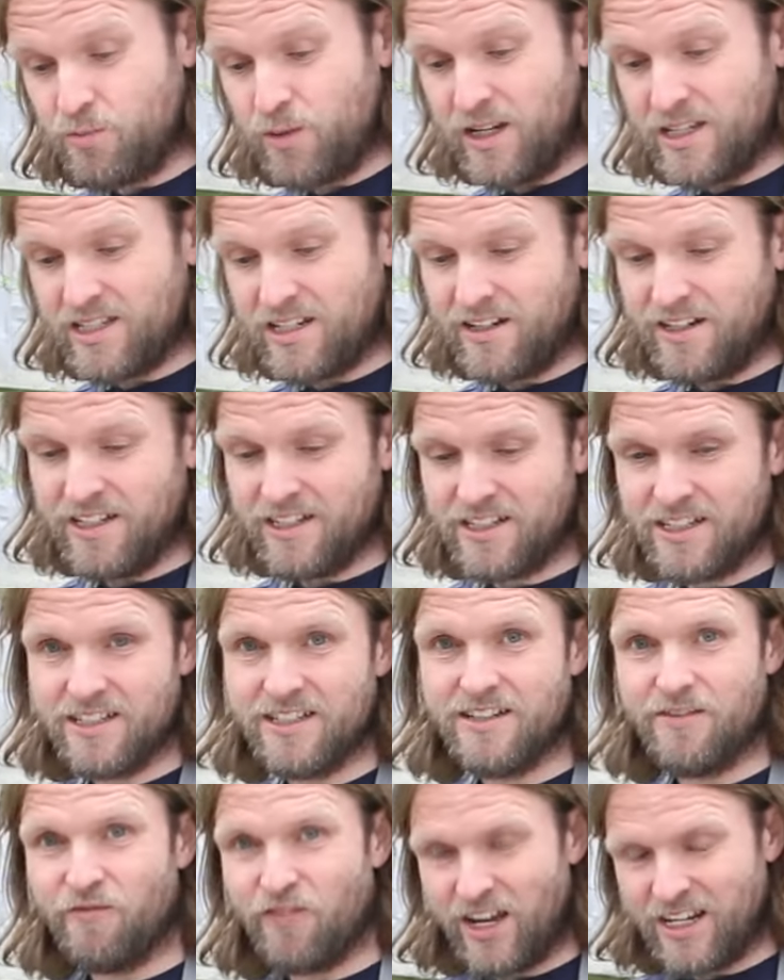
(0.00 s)
basically it's
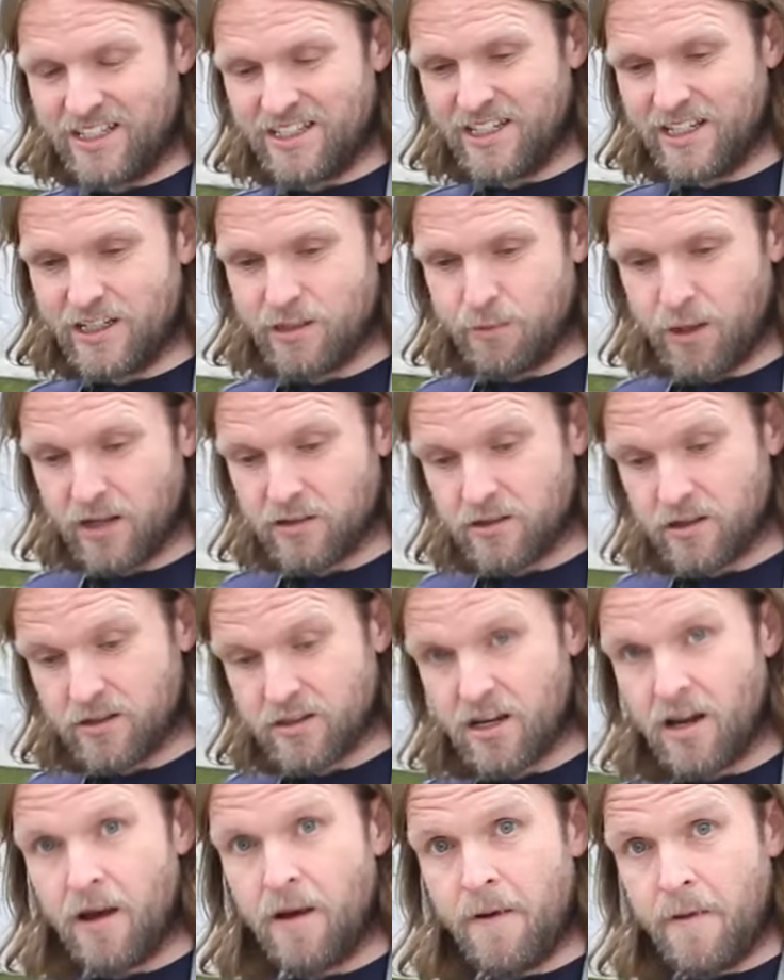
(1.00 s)
just a fancy tomato
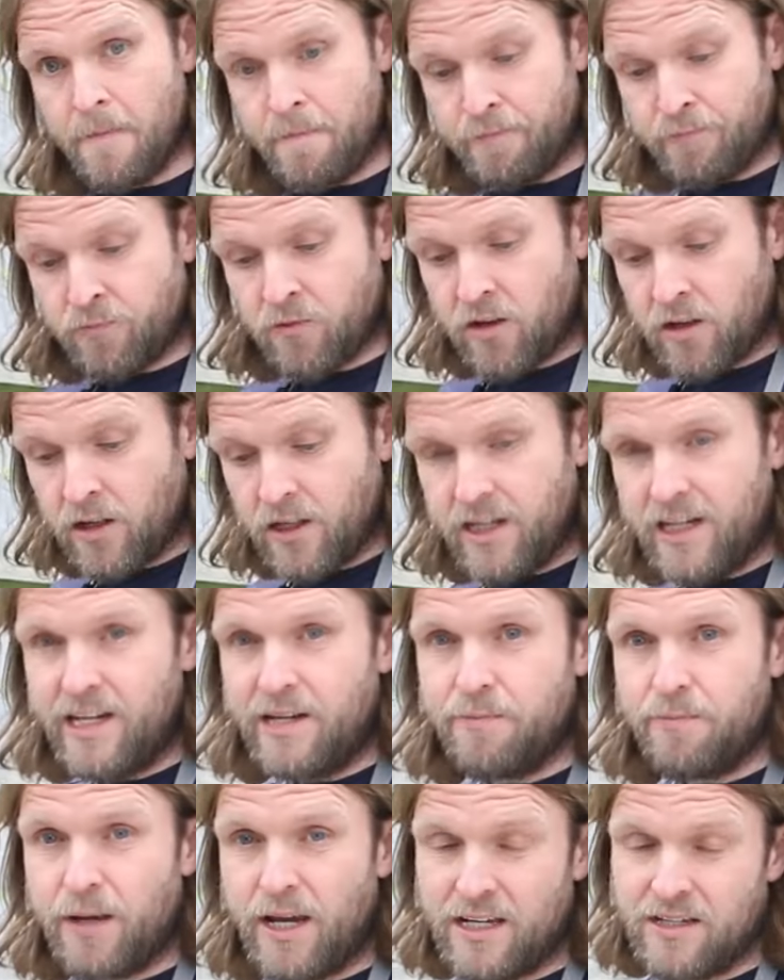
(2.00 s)
sauce.
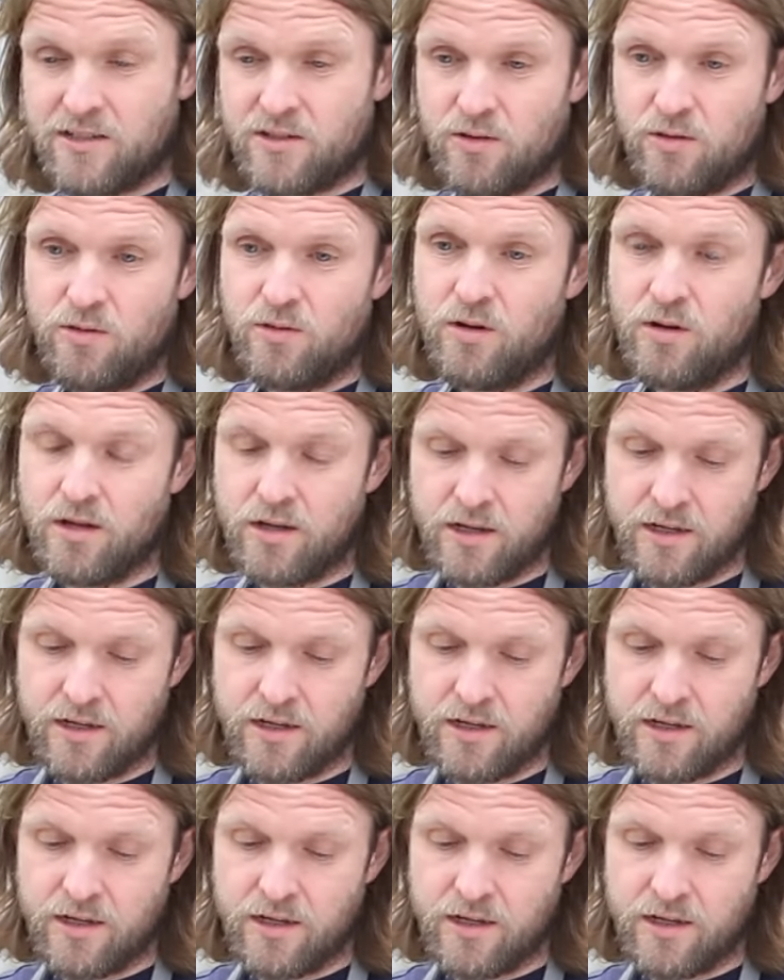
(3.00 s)
Green pesto,